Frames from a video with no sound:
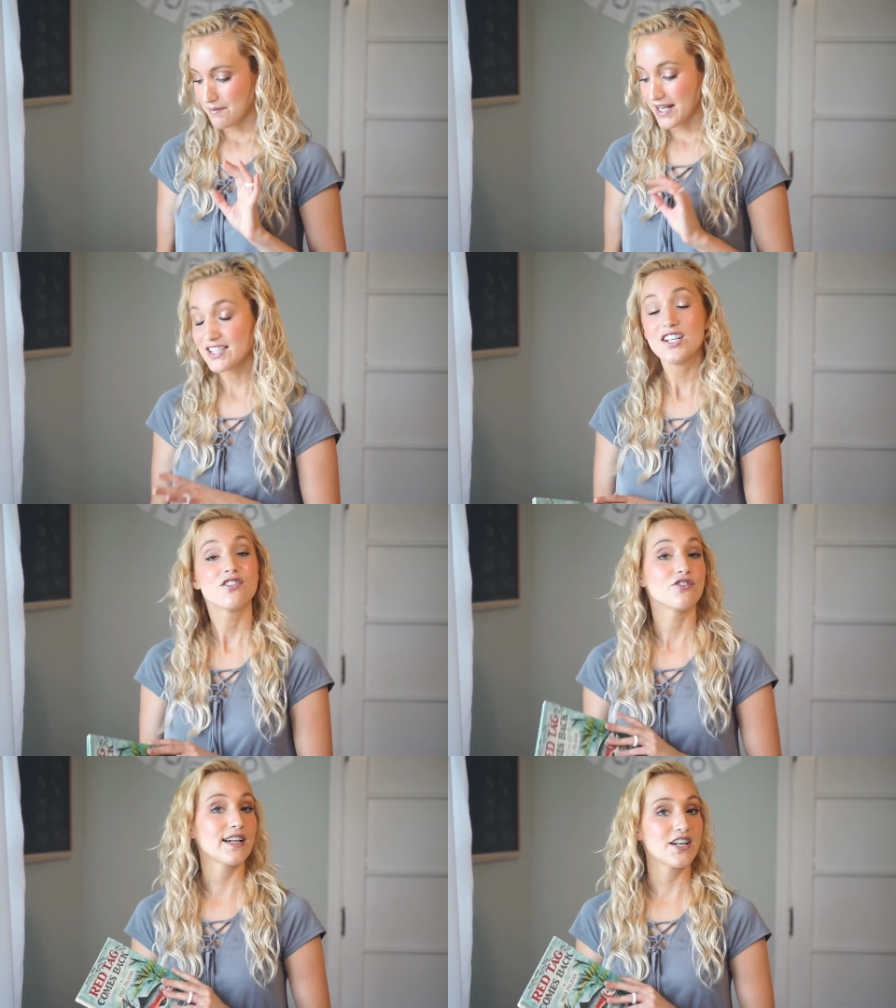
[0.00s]
It's a
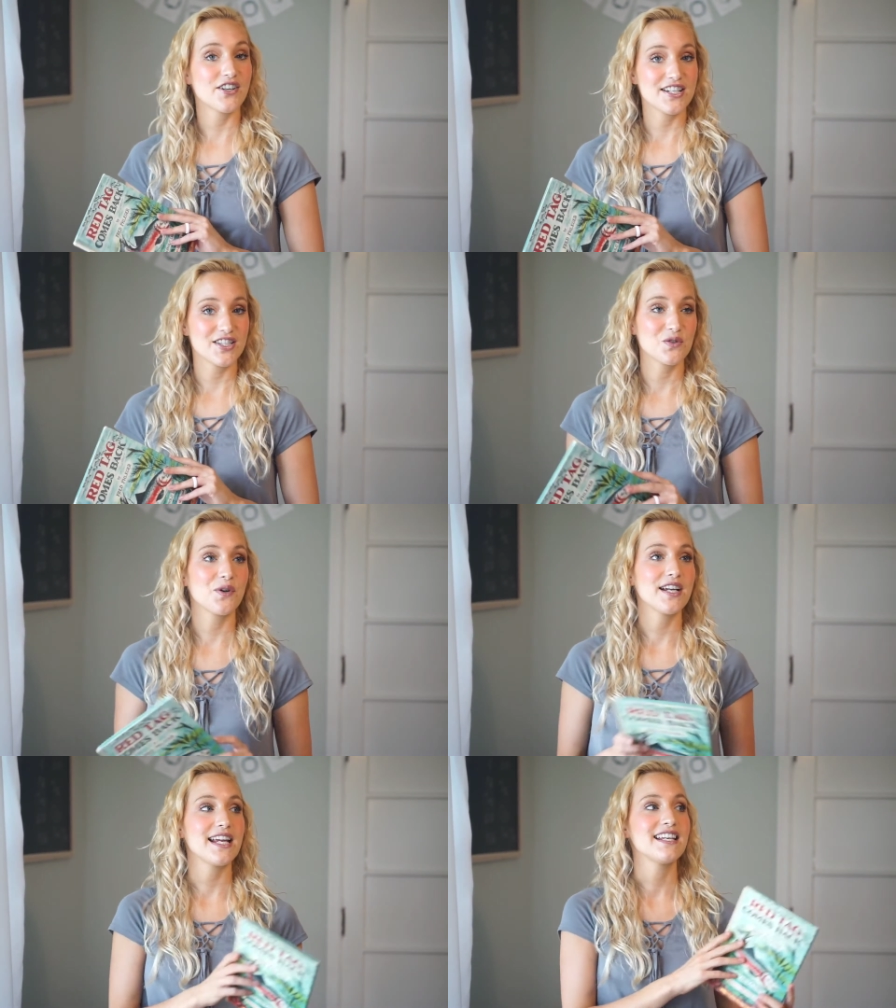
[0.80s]
great
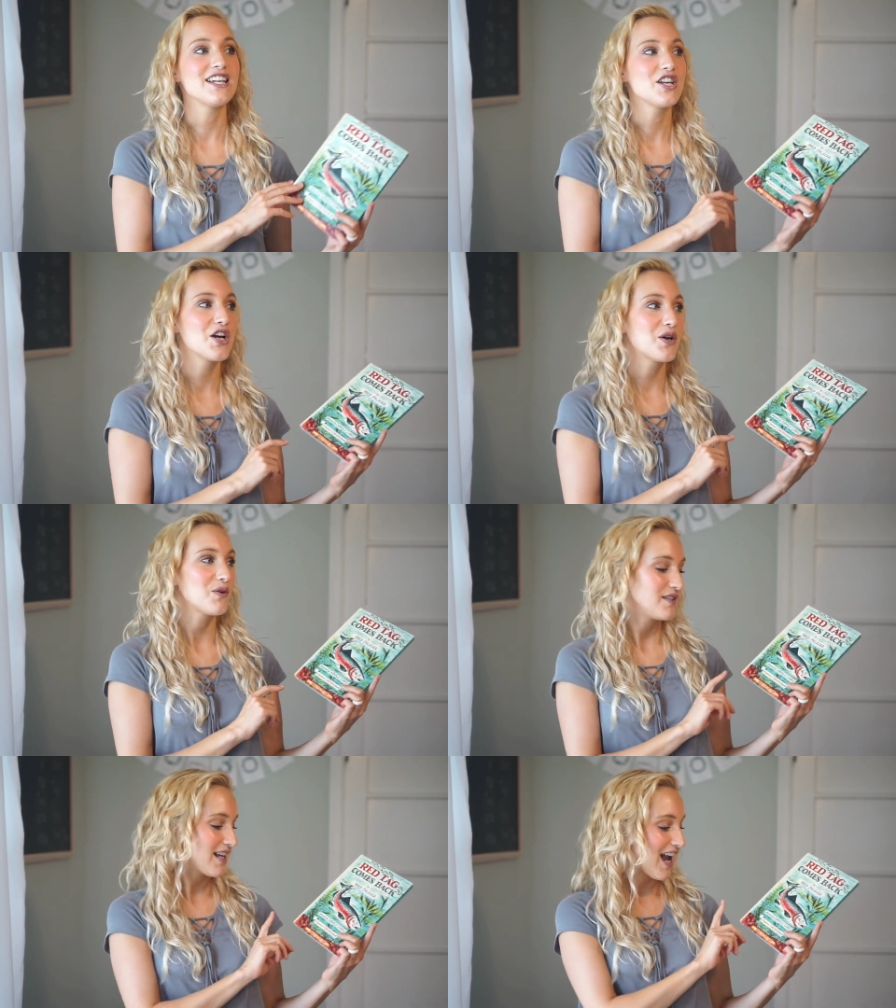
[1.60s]
story, and he knows
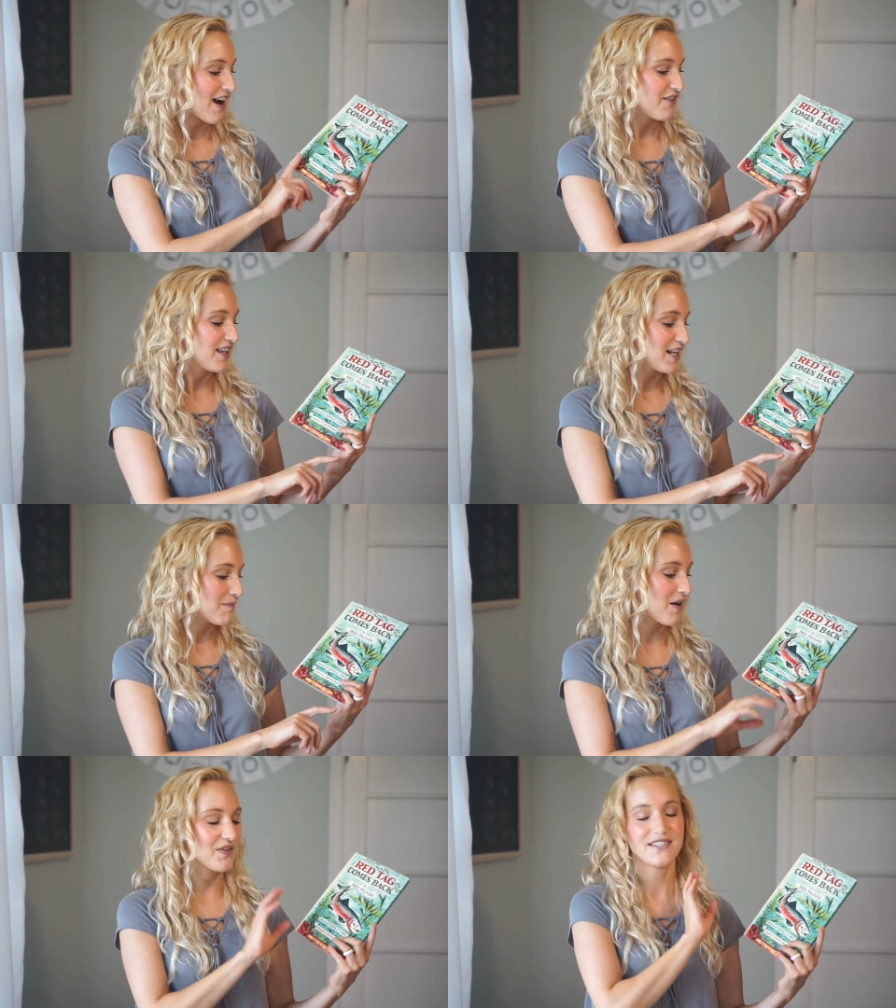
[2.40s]
everything
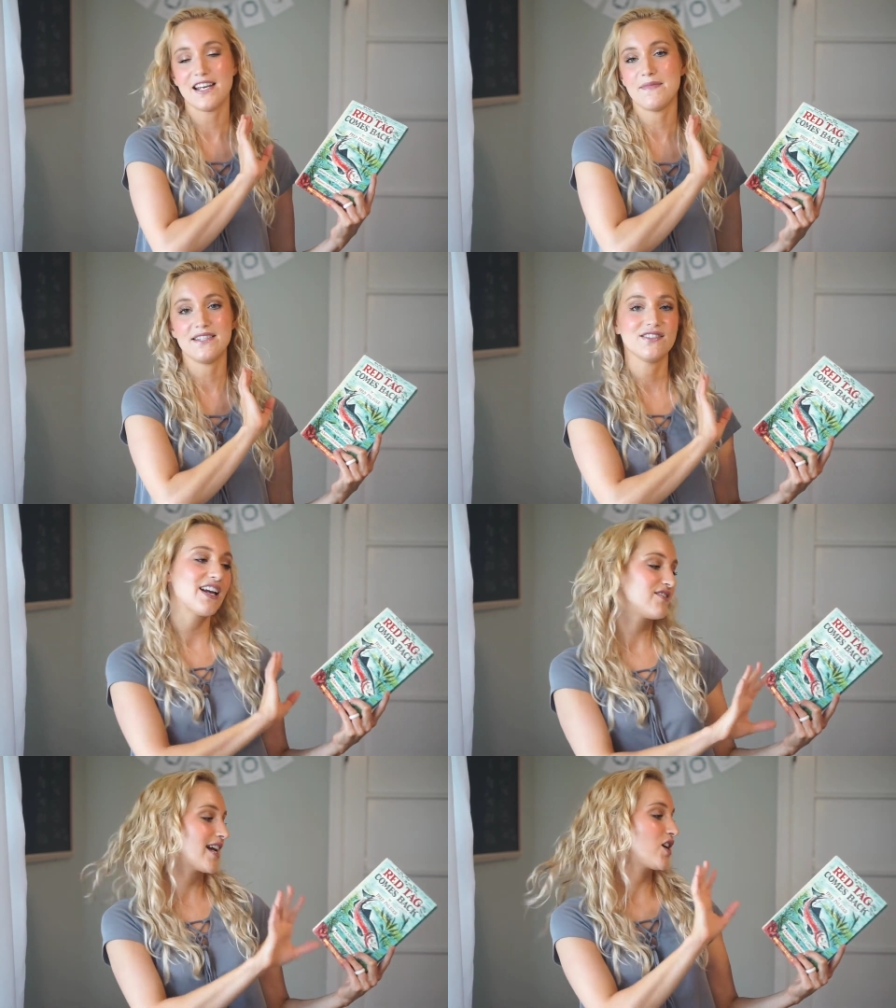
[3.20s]
about the salmon's
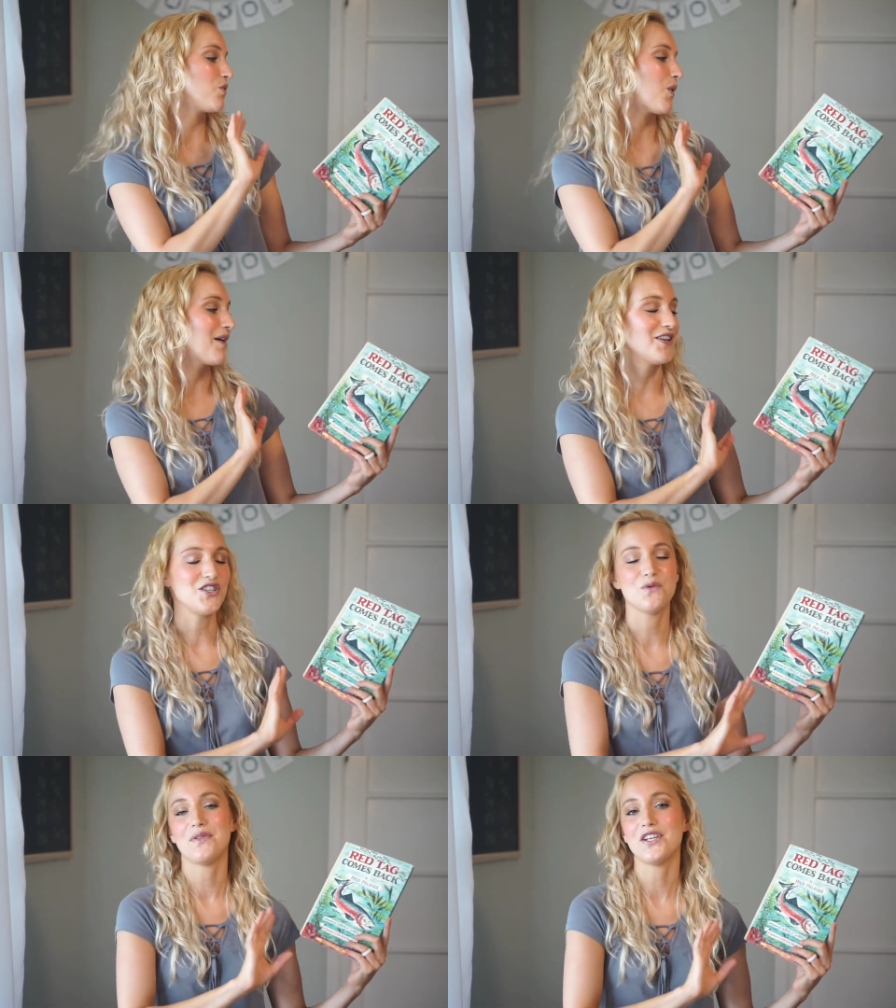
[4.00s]
life cycle, why they
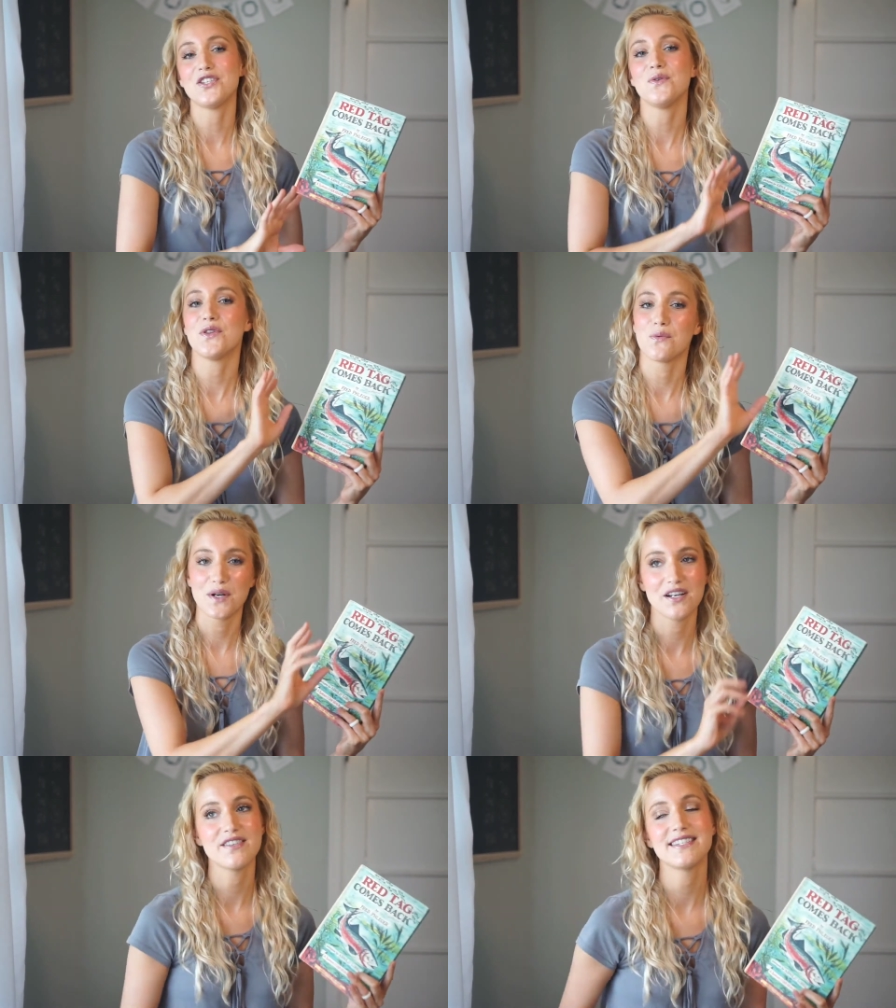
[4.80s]
do what they do, the
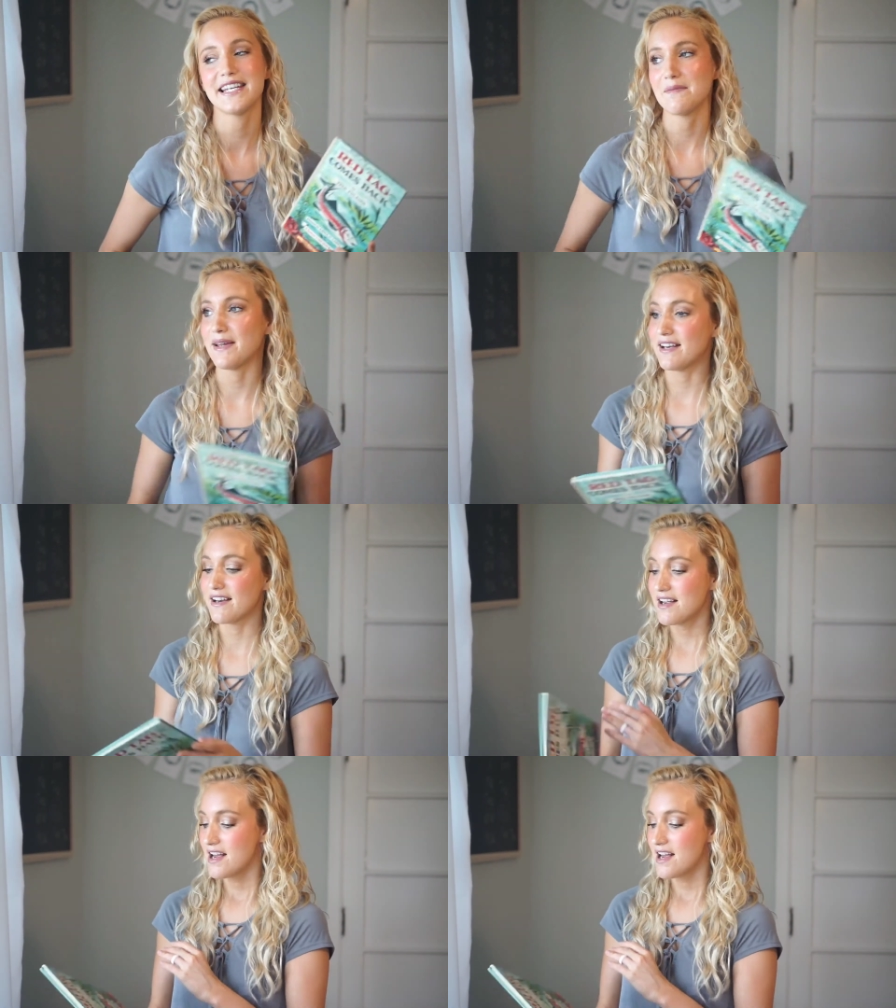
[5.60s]
work of the salmon.